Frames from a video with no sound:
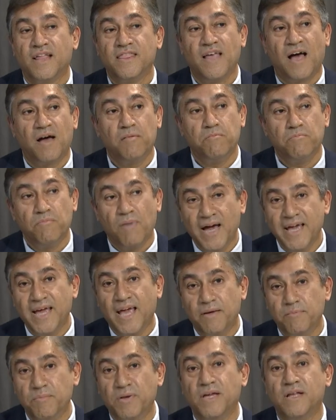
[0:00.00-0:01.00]
And that
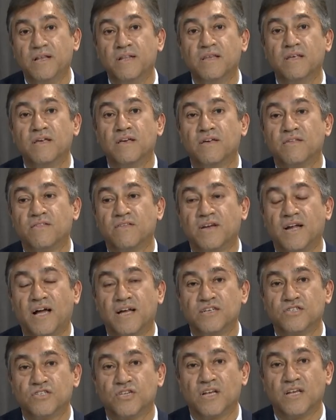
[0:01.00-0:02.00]
might mean that
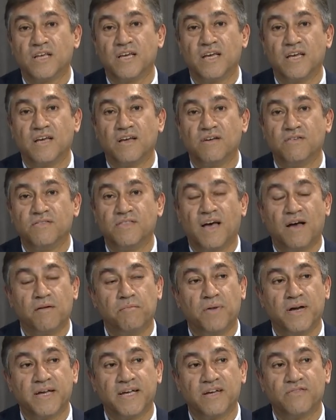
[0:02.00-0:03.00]
actually
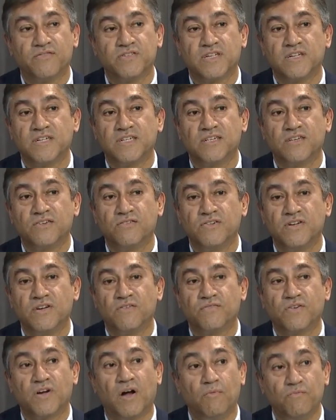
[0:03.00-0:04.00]
that might give us a
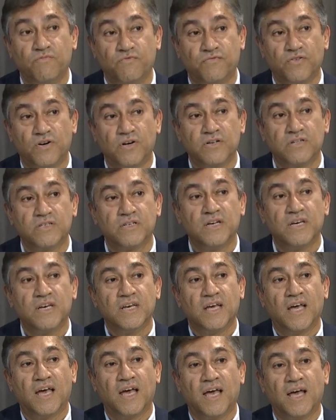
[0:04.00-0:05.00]
degree of comfort
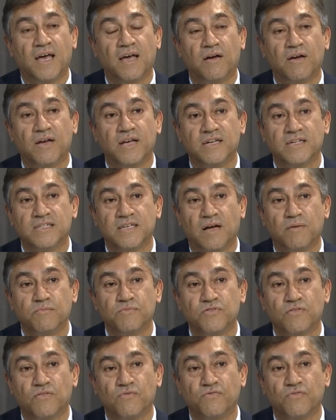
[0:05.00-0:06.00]
in
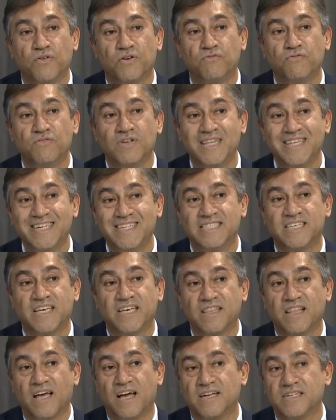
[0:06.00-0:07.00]
terms of
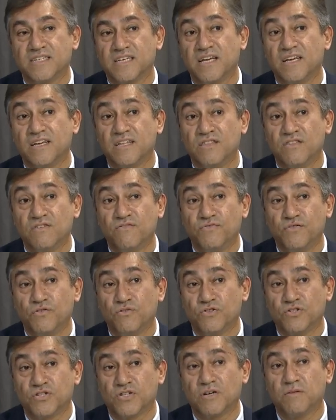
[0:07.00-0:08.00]
releasing that in the
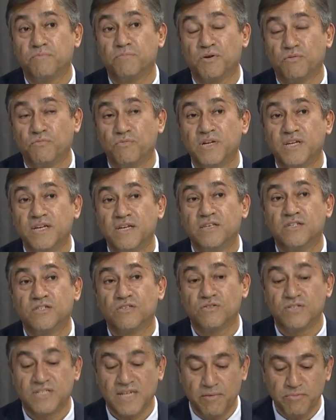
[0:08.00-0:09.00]
future. But we need
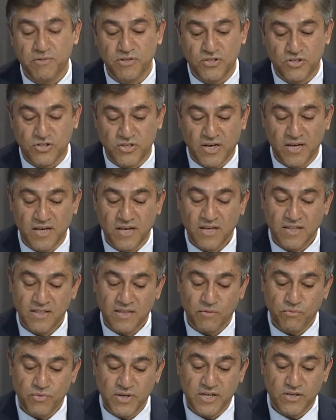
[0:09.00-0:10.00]
to demonstrate
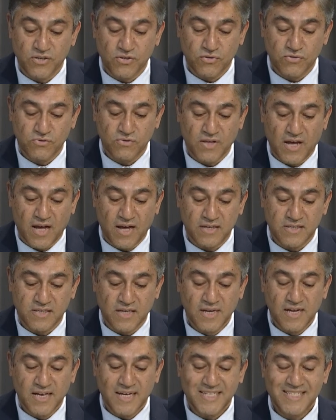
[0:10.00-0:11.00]
that we can do
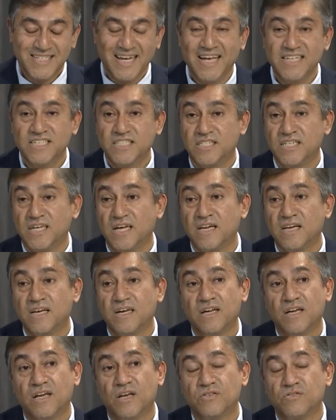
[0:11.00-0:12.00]
that.
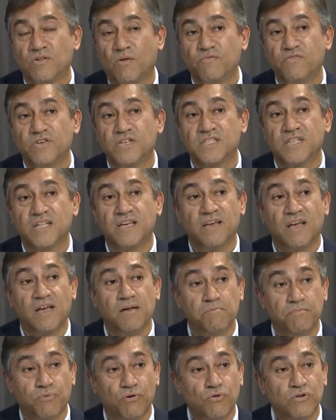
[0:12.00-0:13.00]
Testing is
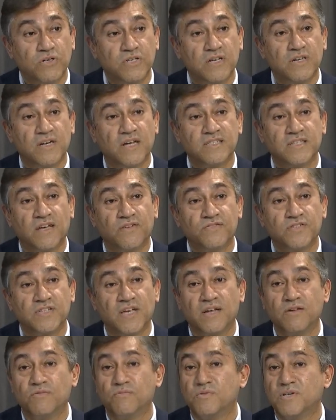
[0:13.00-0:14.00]
obviously important. As I've
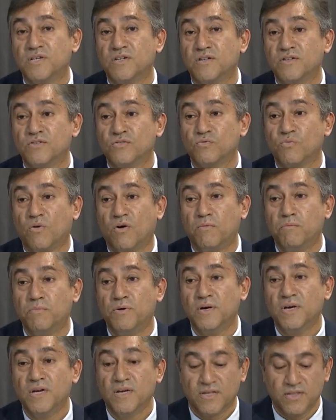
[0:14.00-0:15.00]
said, we can
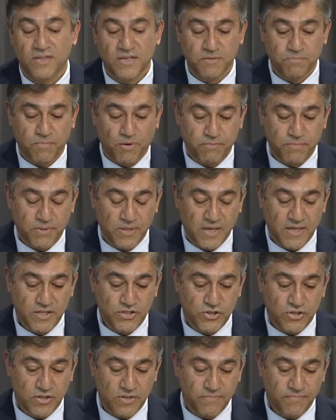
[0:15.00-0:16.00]
swab this
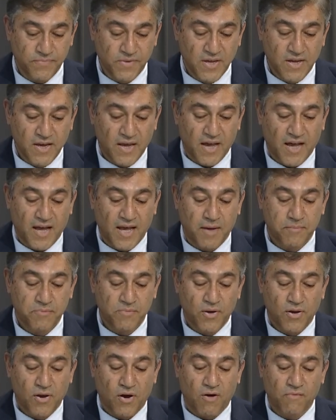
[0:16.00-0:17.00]
population.
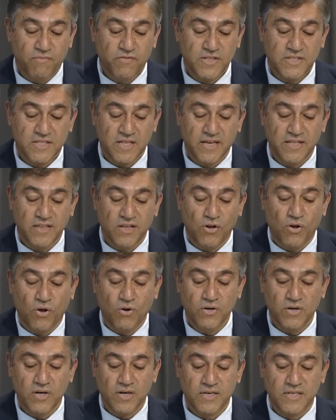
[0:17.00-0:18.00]
Obviously, in the
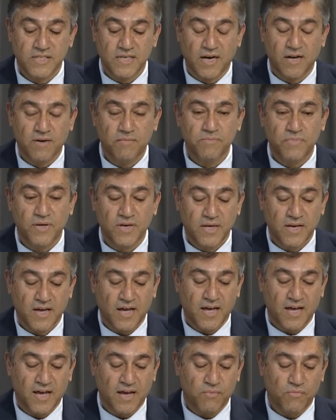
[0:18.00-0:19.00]
longer term,
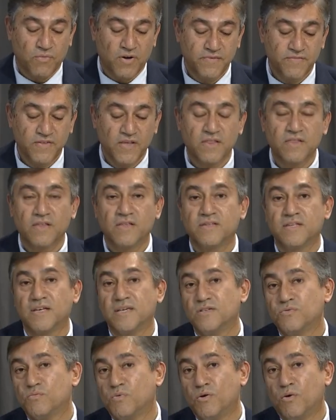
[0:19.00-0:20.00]
one of the other
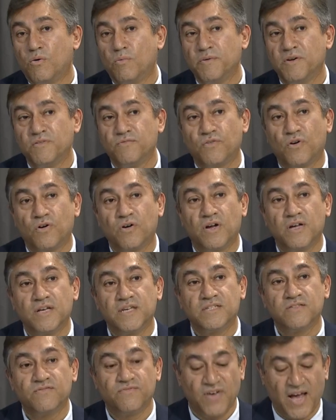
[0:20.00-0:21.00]
things we're hoping for
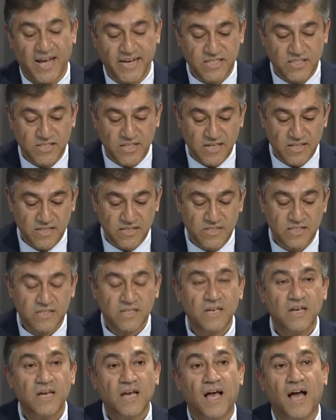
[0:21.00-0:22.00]
is
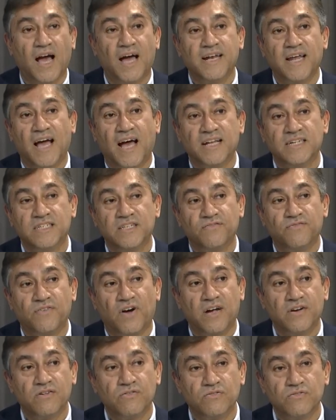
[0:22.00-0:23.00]
vaccines and
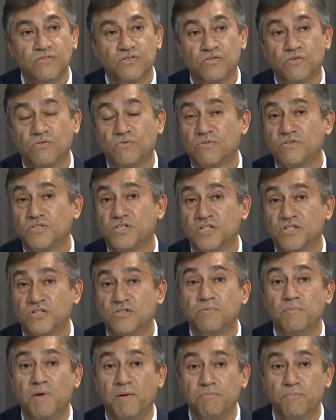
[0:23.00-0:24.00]
antivirals. So
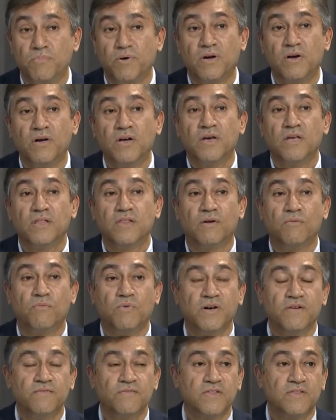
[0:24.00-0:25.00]
just remember that
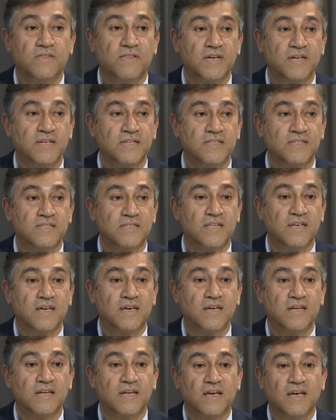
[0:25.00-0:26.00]
one of the things
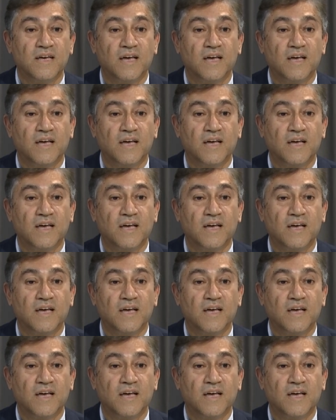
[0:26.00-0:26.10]
that